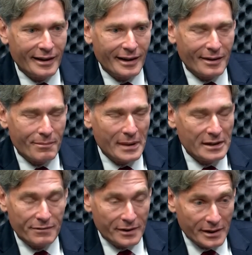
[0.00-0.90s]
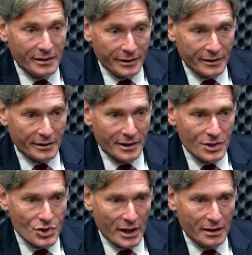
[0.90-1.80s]
uh, made it very clear. He
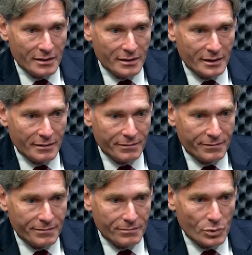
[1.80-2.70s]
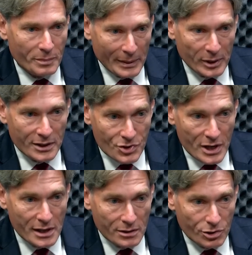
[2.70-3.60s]
said if Republicans
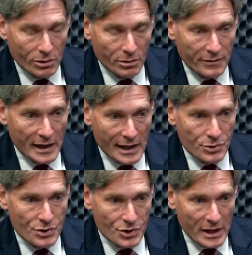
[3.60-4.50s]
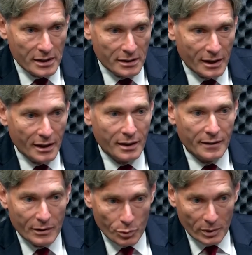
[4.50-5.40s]
take control of the House and Senate,
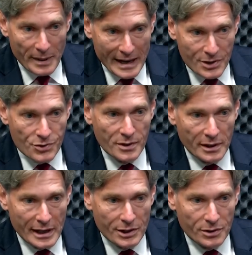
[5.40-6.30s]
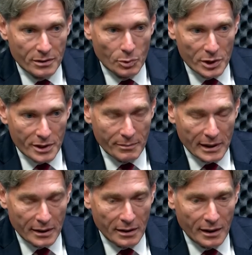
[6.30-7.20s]
they will pass a national abortion
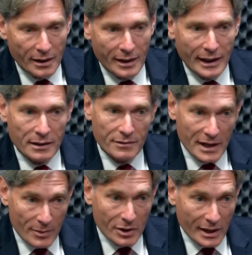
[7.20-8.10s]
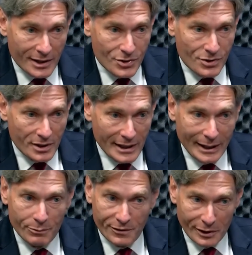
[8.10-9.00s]
ban. And if Democrats, he
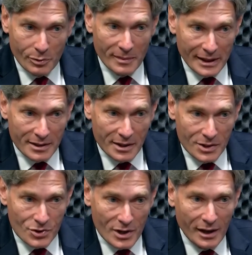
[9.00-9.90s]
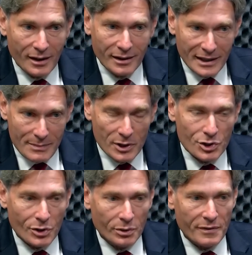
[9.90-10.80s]
helpfully reminded us, keep
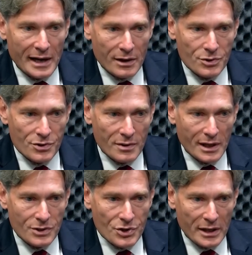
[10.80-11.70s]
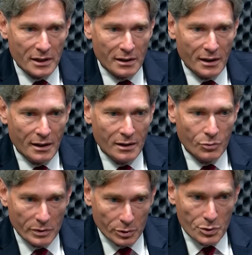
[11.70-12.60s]
control of the House and Senate,
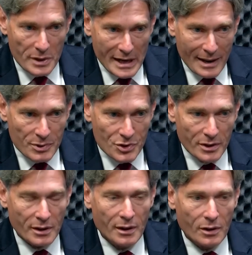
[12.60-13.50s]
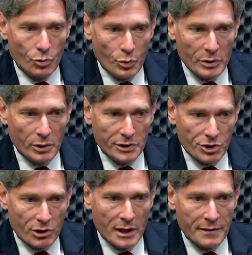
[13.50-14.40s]
we will do the opposite. We will
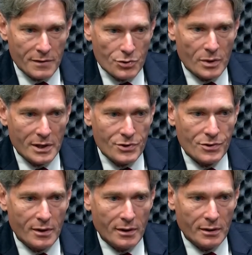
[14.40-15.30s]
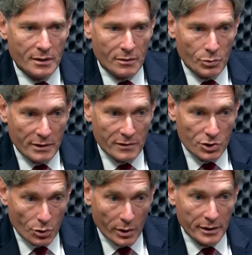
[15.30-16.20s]
enshrine these rights that we have
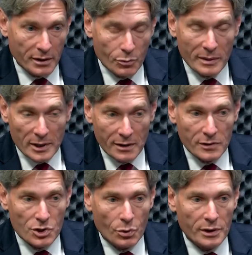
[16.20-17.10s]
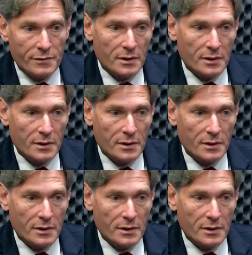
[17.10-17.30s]
enjoyed, that women have enjoyed for